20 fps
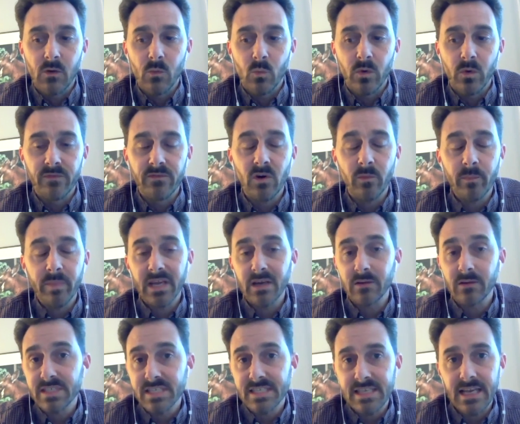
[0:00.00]
We've not been
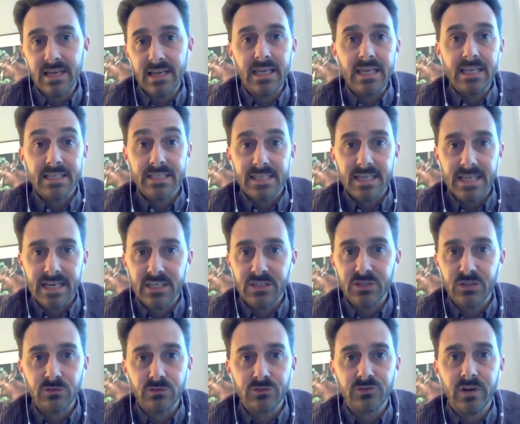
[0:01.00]
able to send
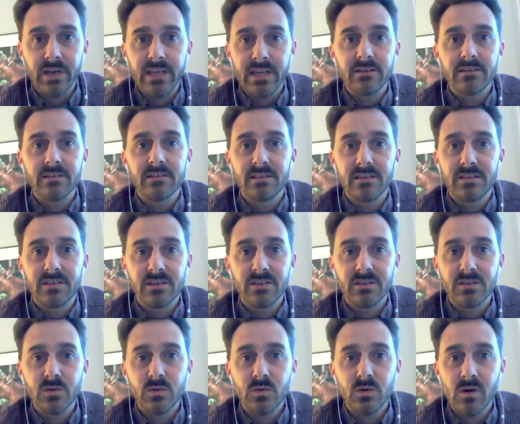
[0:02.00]
international trainers to
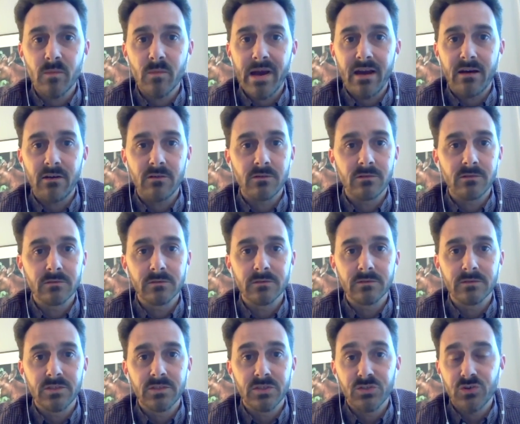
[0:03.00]

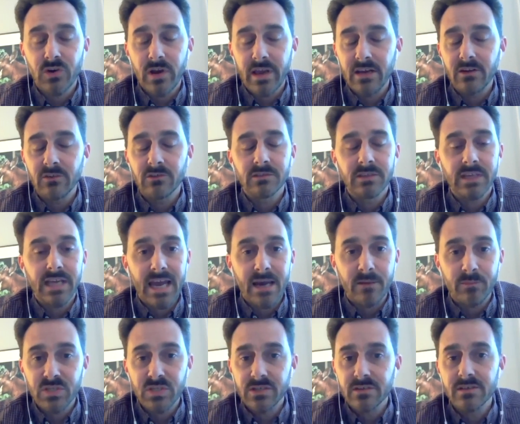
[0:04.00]
train on
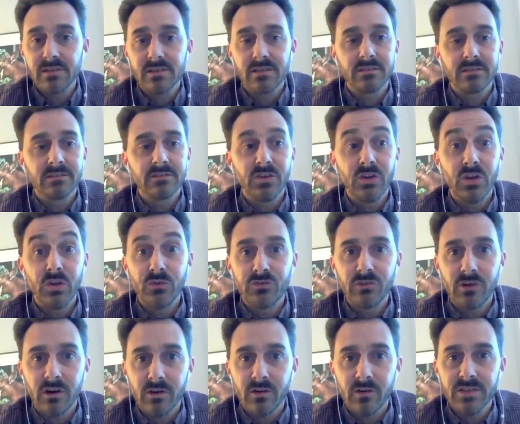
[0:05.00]
captures and new
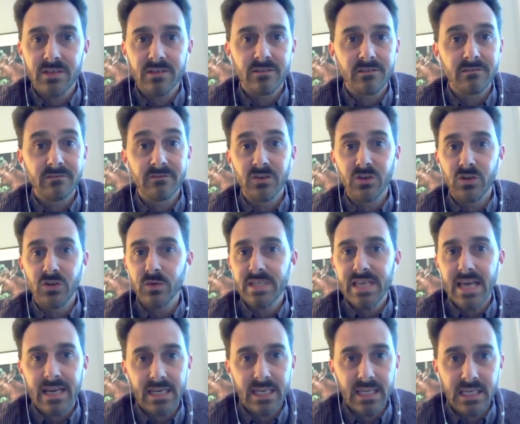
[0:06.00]
drugs and new
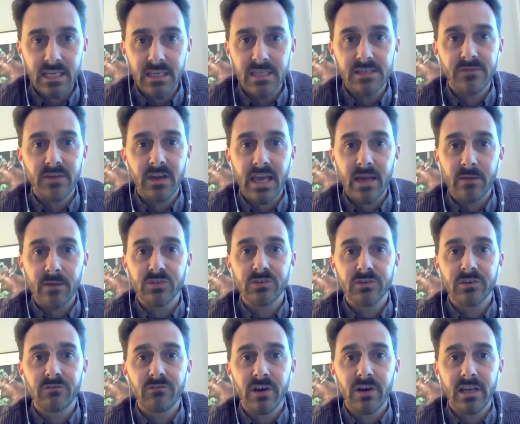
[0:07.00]
techniques for
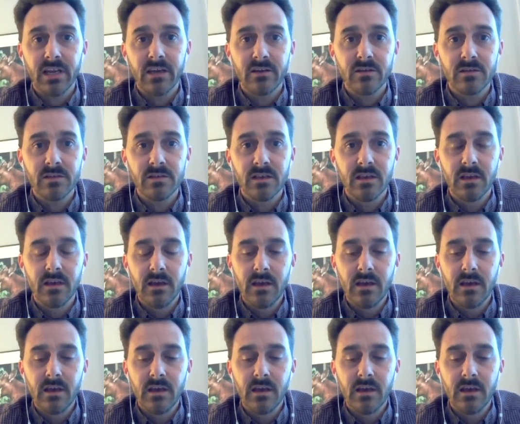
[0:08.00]
capturing rhinos.